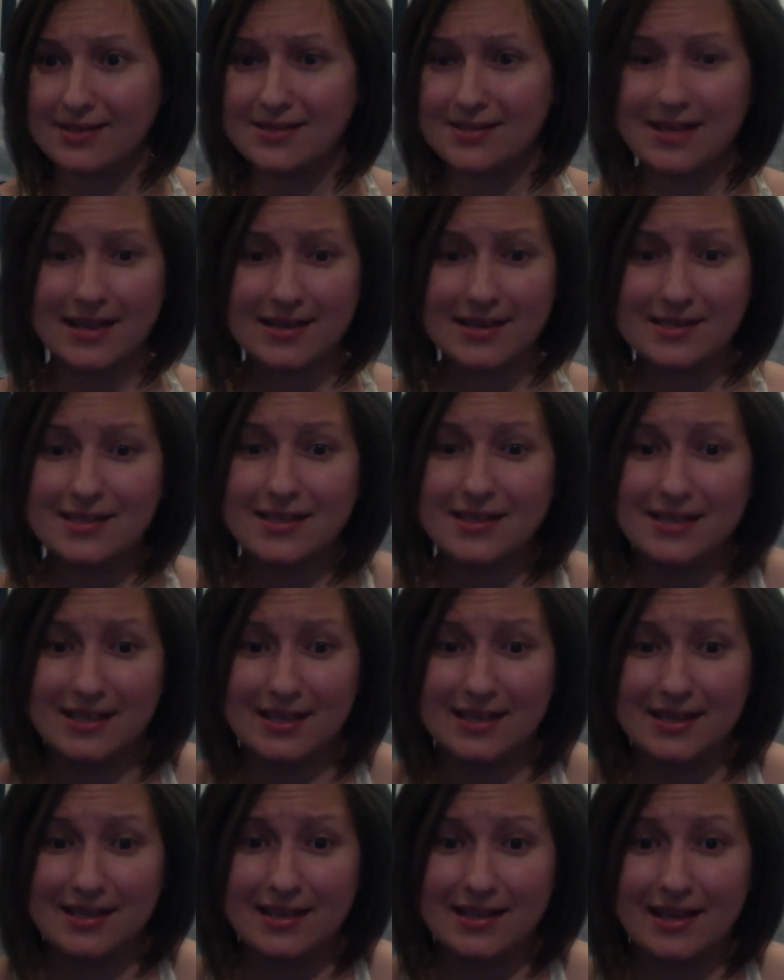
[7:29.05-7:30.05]
That is
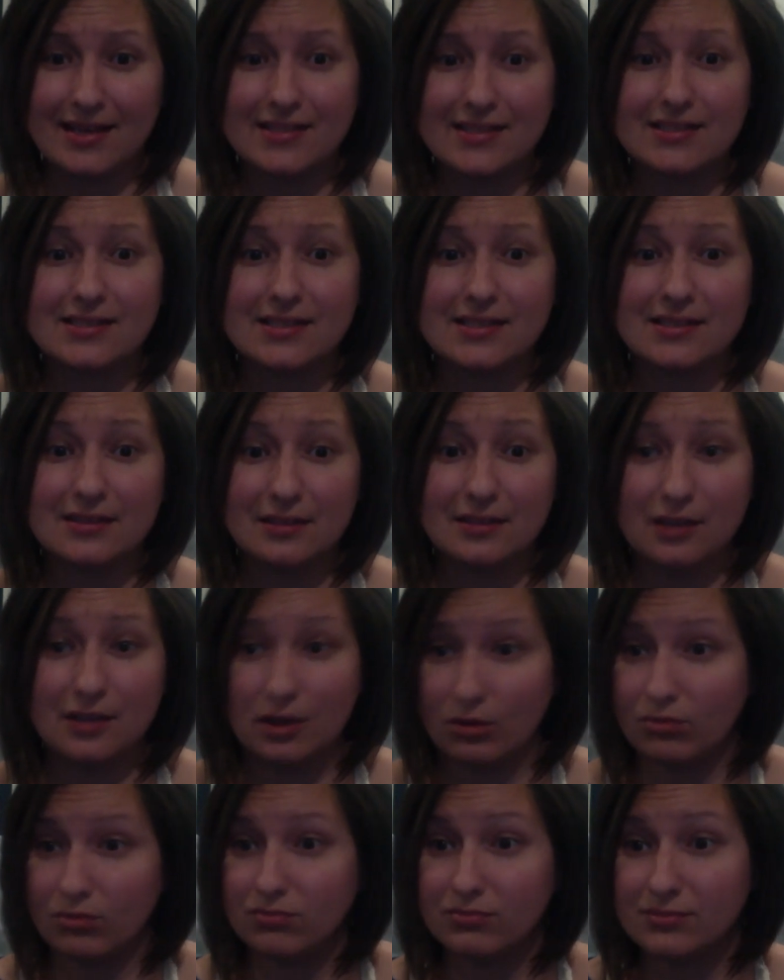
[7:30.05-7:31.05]
key. That is,
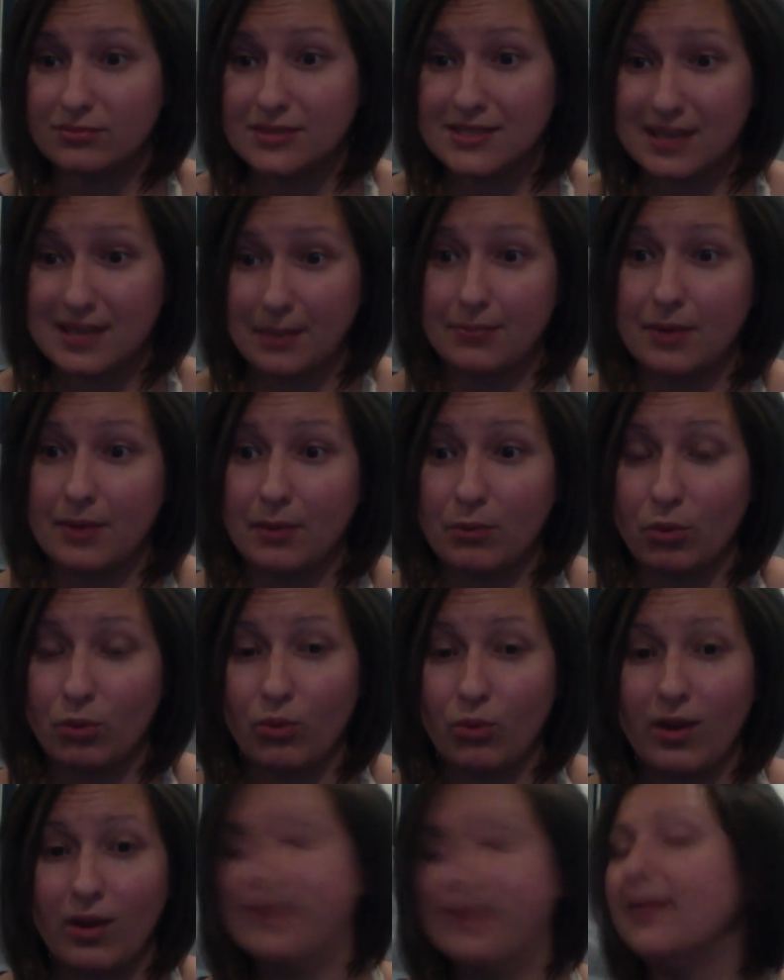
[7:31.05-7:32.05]
step number
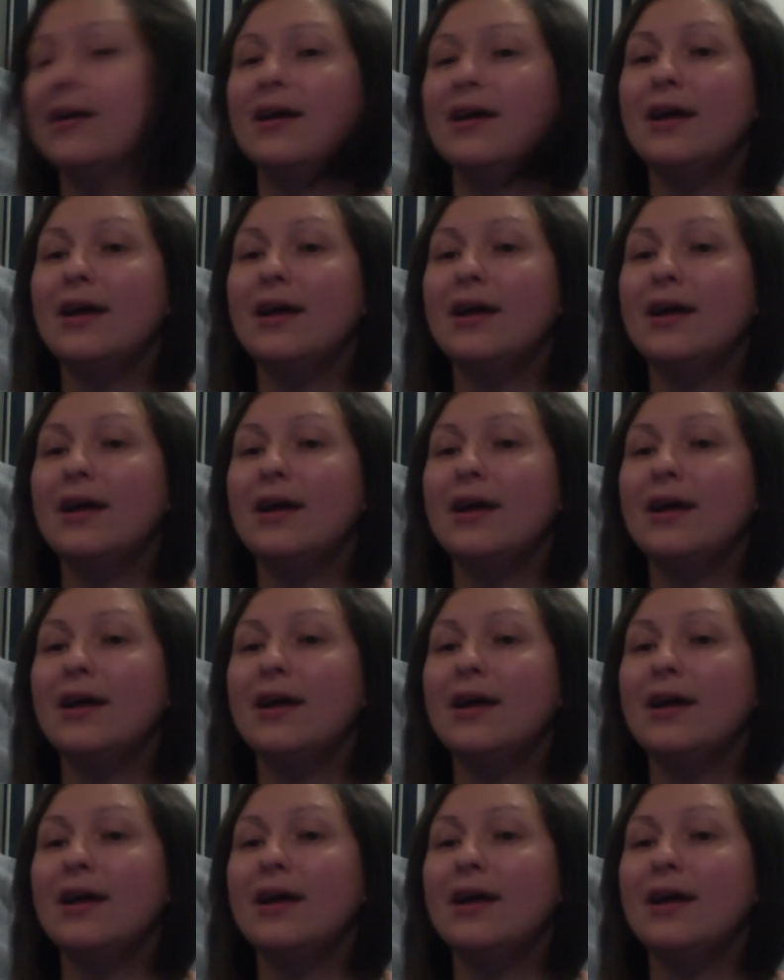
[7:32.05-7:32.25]
1.